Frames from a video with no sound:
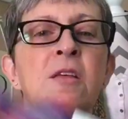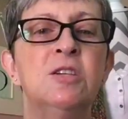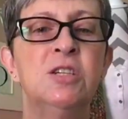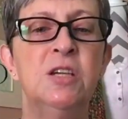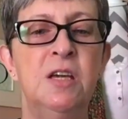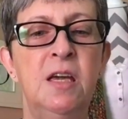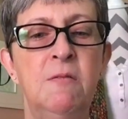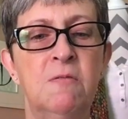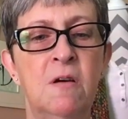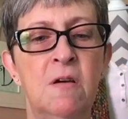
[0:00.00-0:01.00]

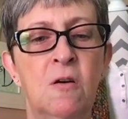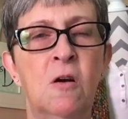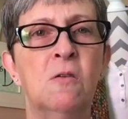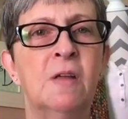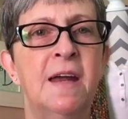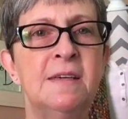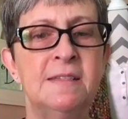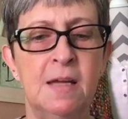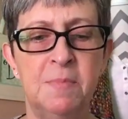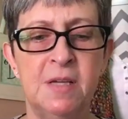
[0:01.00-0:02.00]
she, in her
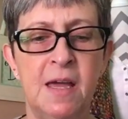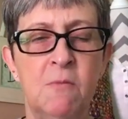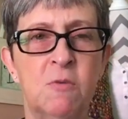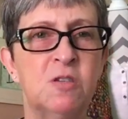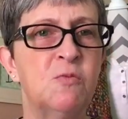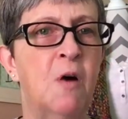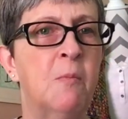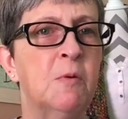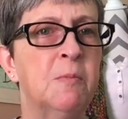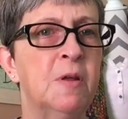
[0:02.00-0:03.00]
latest update, which is
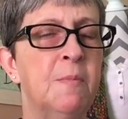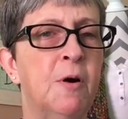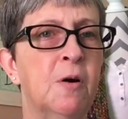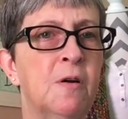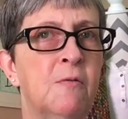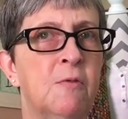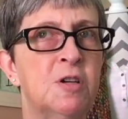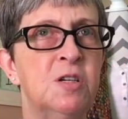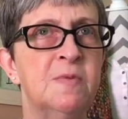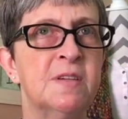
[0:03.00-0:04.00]
probably part of what
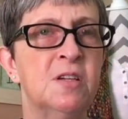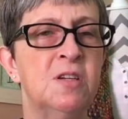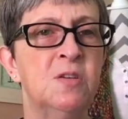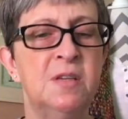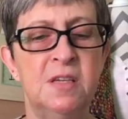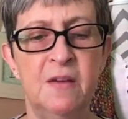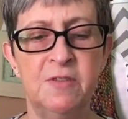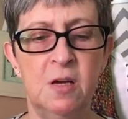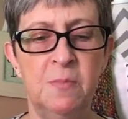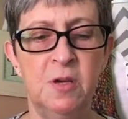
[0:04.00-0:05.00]
she was going to do at
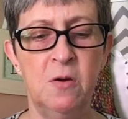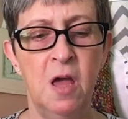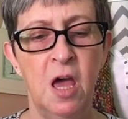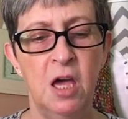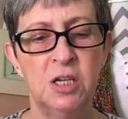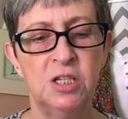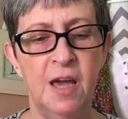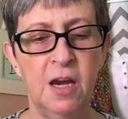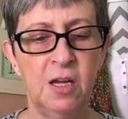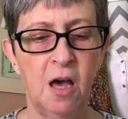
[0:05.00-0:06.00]
DFW, she
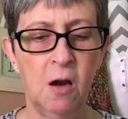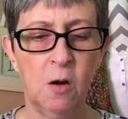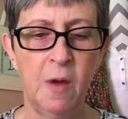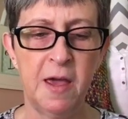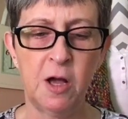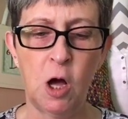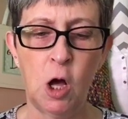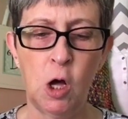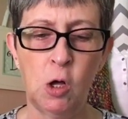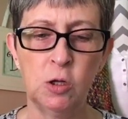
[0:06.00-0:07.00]
had a colorway
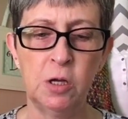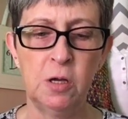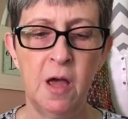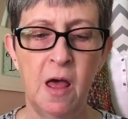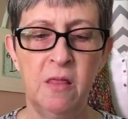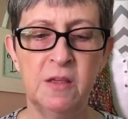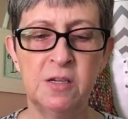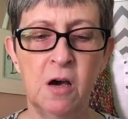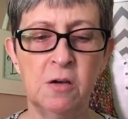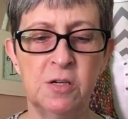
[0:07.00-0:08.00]
called the
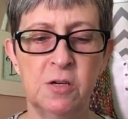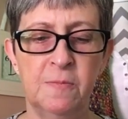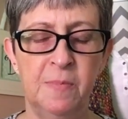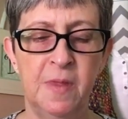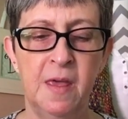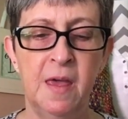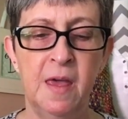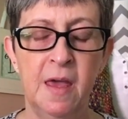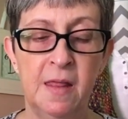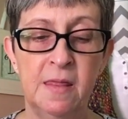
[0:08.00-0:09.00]
Doctor.
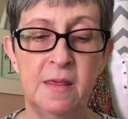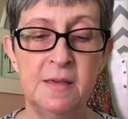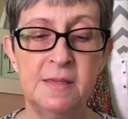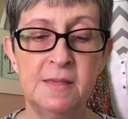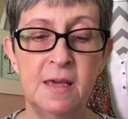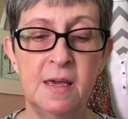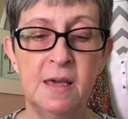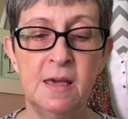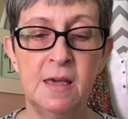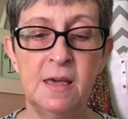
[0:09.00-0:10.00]
This
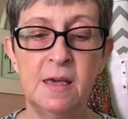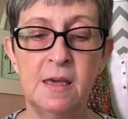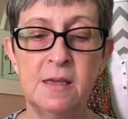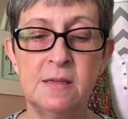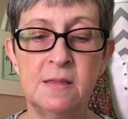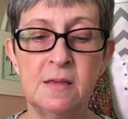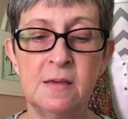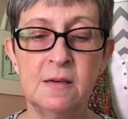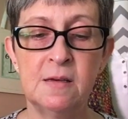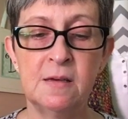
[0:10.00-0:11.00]
is
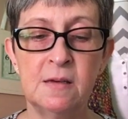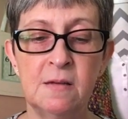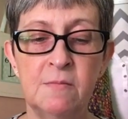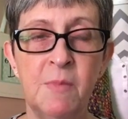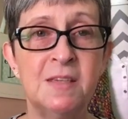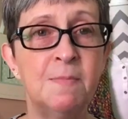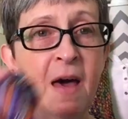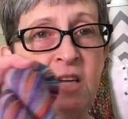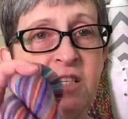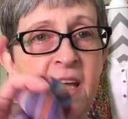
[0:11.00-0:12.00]
the must
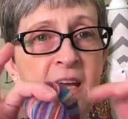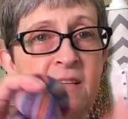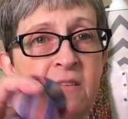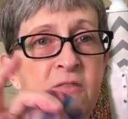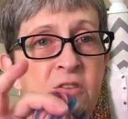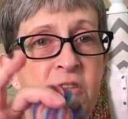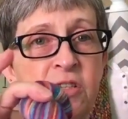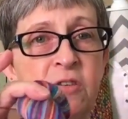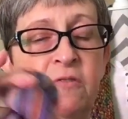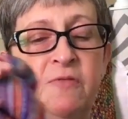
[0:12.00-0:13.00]
match skein, so there's the
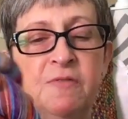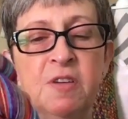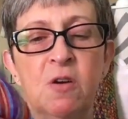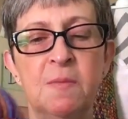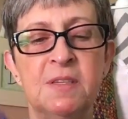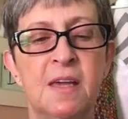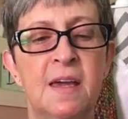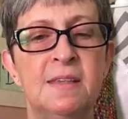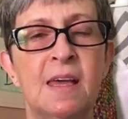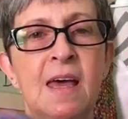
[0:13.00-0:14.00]
2 50-gram
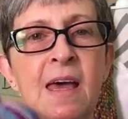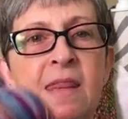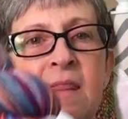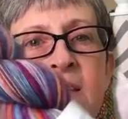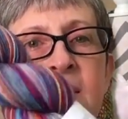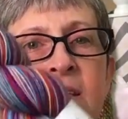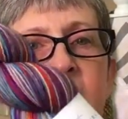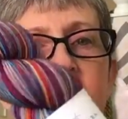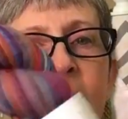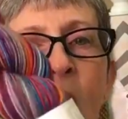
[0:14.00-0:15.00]
skeins. This
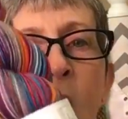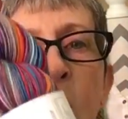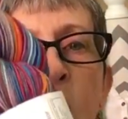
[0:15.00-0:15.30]
is all